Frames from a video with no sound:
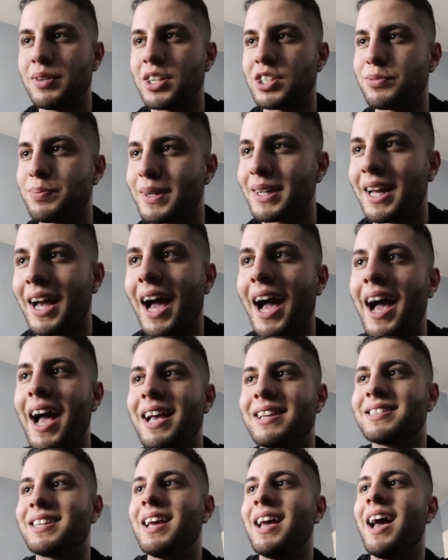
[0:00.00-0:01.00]
much, but
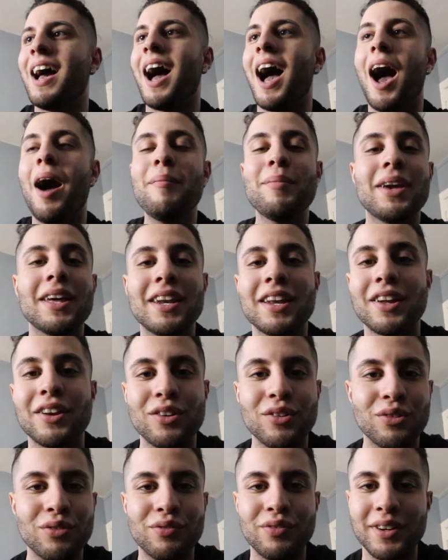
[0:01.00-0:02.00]
guys, I'm getting a
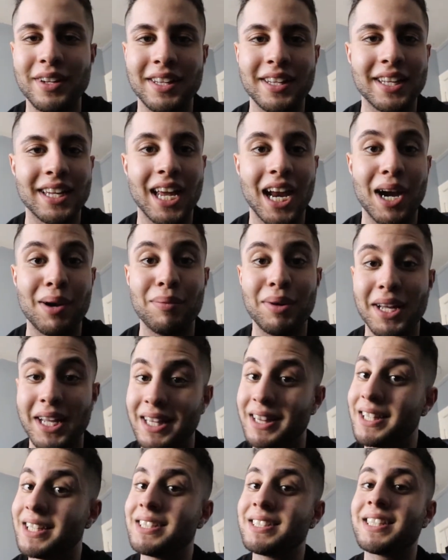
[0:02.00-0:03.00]
new freaking camera,
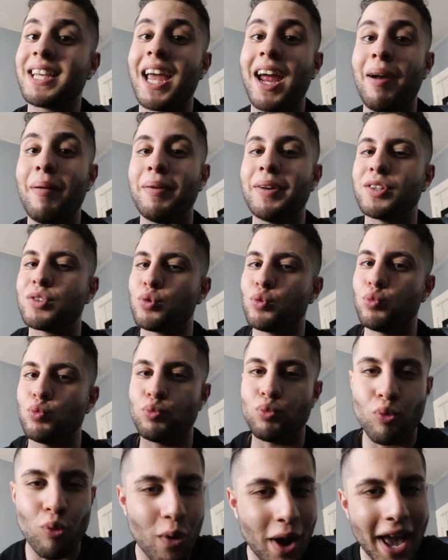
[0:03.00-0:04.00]
and this camera is
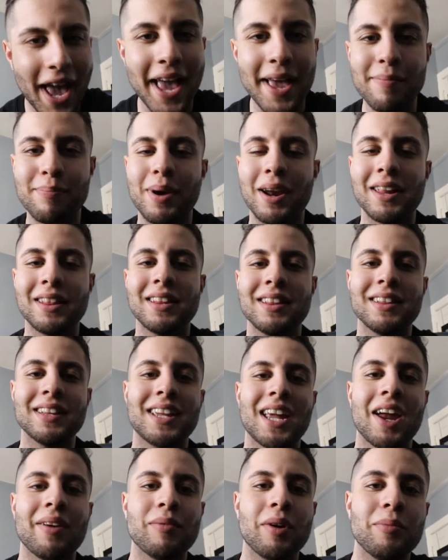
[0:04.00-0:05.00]
way better than the
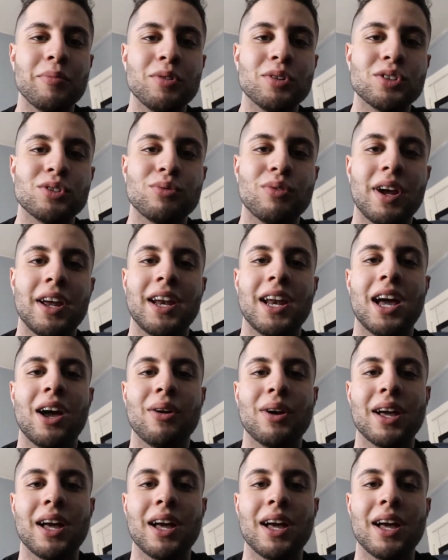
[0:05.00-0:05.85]
camera I'm using right now,